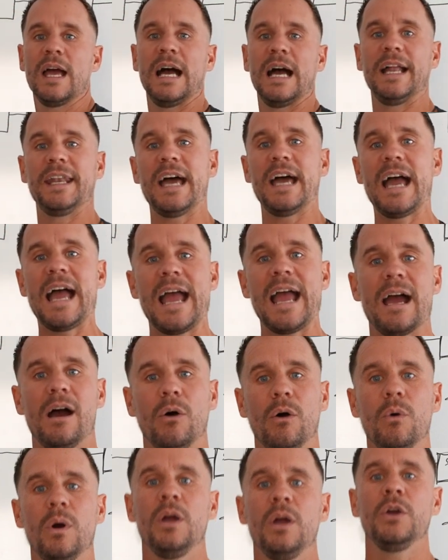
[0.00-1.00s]
and
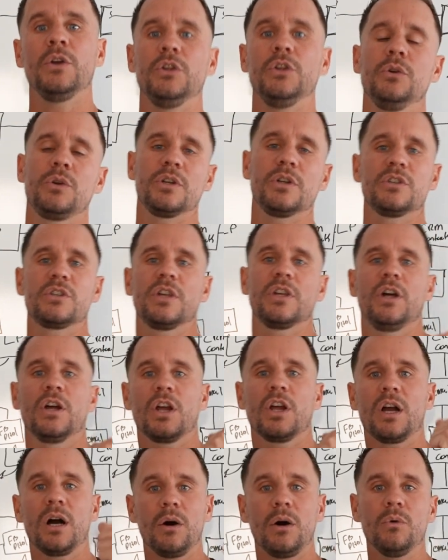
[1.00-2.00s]
how you can
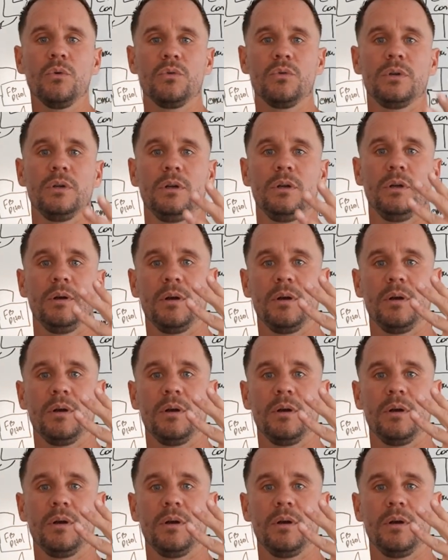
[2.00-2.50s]
turn cold